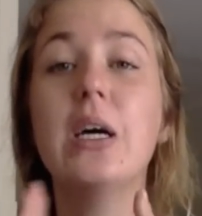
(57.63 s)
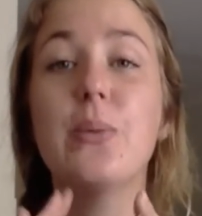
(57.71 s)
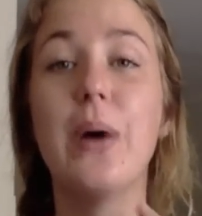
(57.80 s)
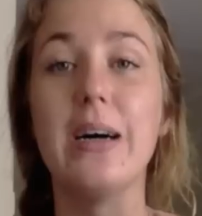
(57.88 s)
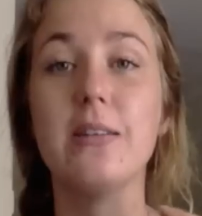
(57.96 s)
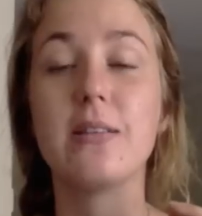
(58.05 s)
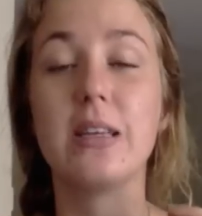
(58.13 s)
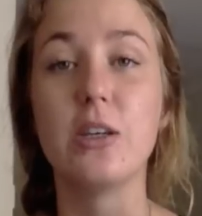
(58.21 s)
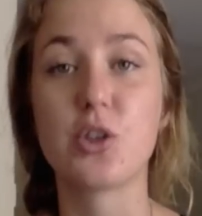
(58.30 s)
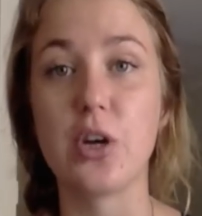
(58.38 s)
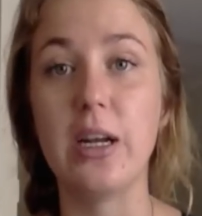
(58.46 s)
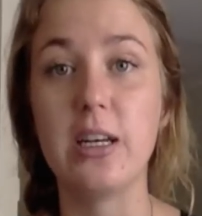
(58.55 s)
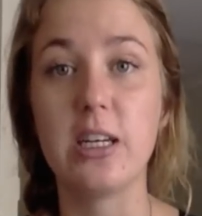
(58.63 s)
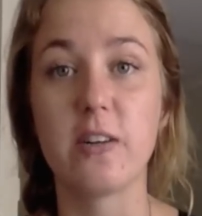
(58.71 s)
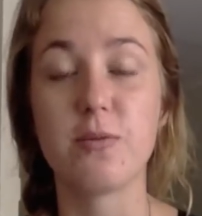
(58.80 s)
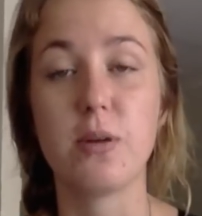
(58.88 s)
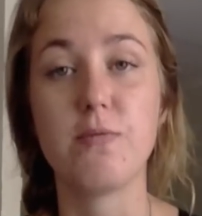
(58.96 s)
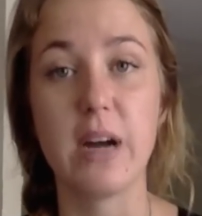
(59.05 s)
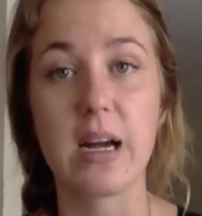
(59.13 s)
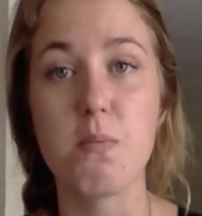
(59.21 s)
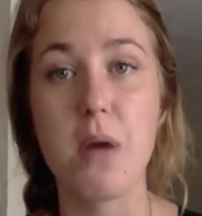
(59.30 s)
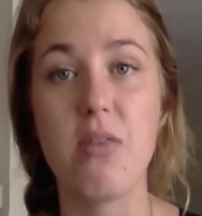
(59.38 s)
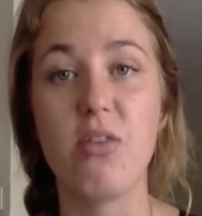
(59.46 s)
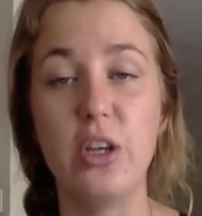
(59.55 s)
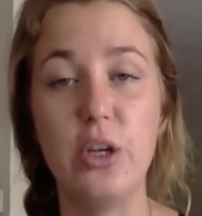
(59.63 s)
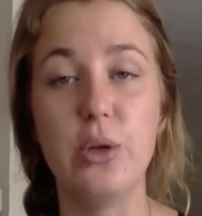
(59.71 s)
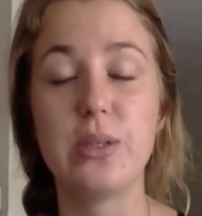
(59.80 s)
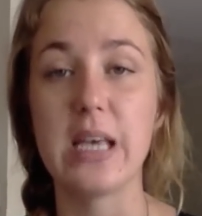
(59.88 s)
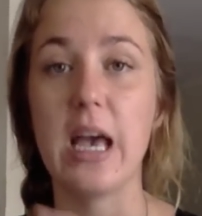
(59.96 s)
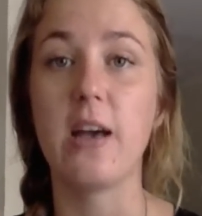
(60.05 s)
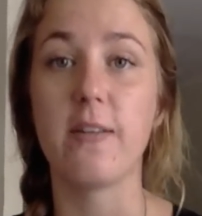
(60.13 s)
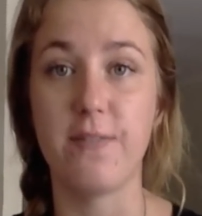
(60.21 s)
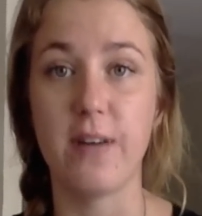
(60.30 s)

Well, the Australian government recommend that you take